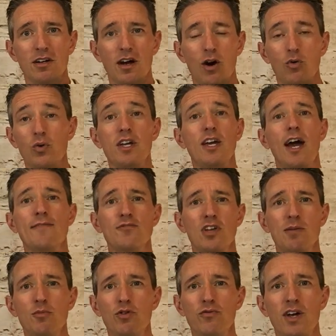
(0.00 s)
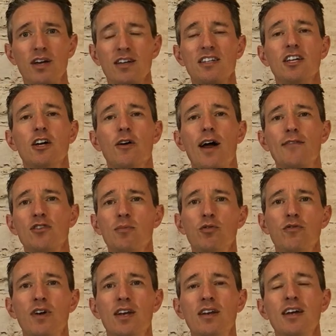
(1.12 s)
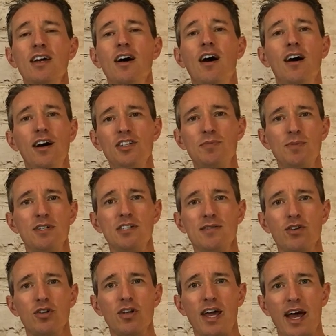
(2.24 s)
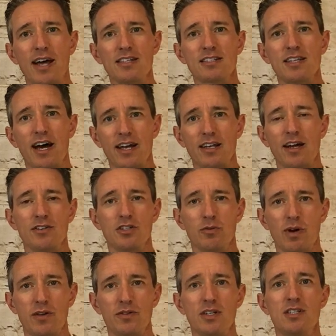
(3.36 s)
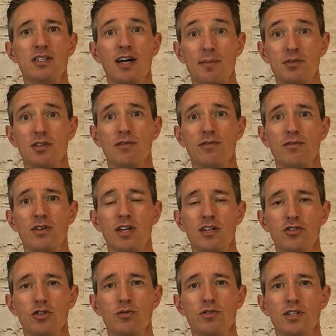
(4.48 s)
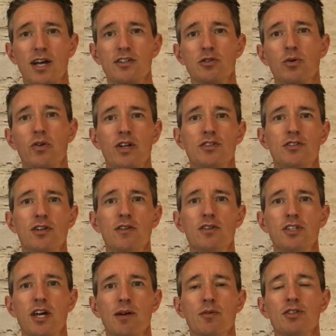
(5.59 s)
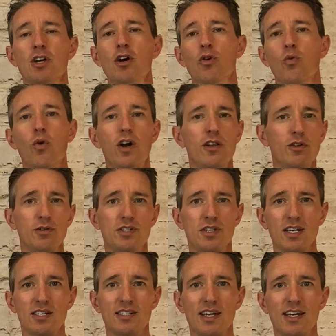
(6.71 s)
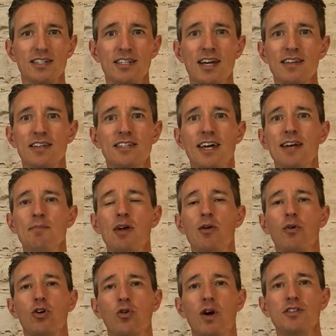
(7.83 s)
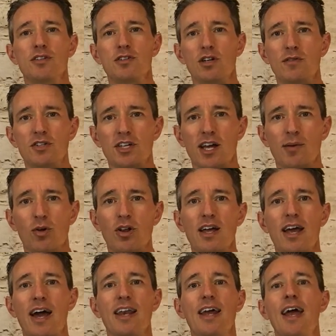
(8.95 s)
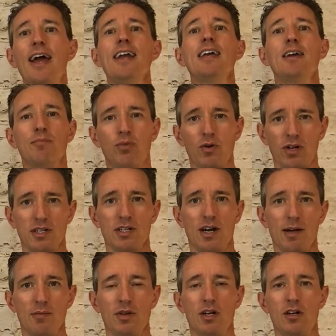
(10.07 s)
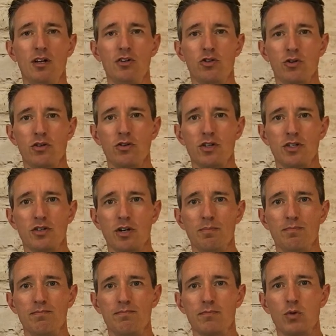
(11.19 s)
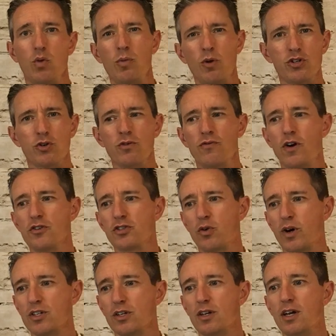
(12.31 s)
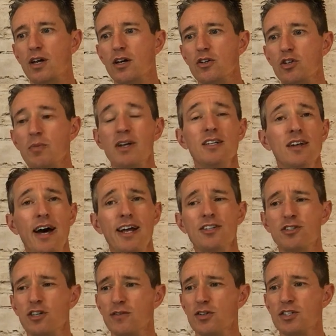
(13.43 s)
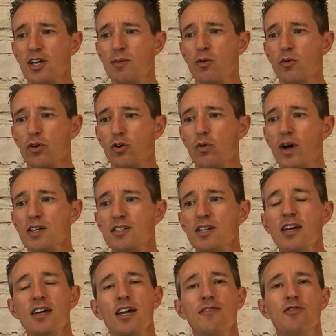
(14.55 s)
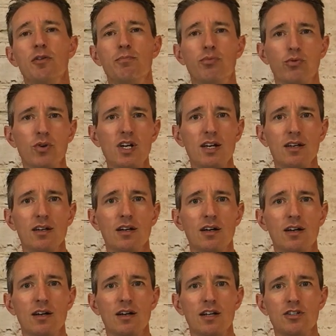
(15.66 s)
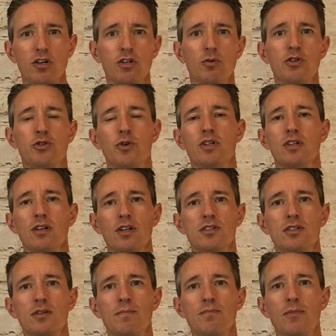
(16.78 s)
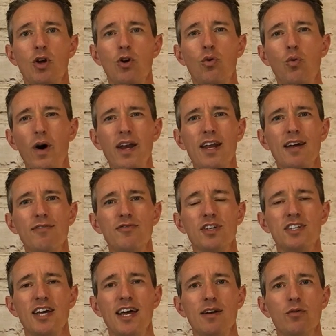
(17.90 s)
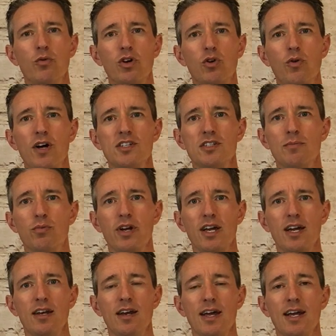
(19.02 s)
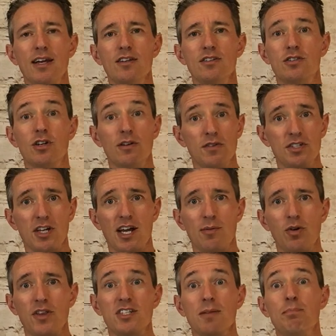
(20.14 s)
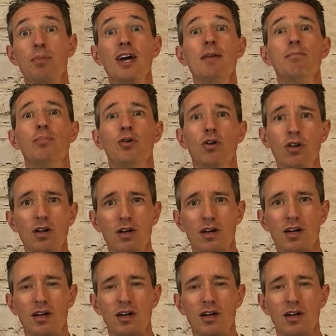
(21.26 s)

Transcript: a week after they move in, a year after they move in. HUD specifically has guidelines around these types of issues as it relates to service animals. One of those things says the tenant may request a service animal at any point in time during the lease term. One more true or false question. You may deny a service animal request if the breed is on your restricted list. What if the tenant requests to bring in a service animal that's a pit bull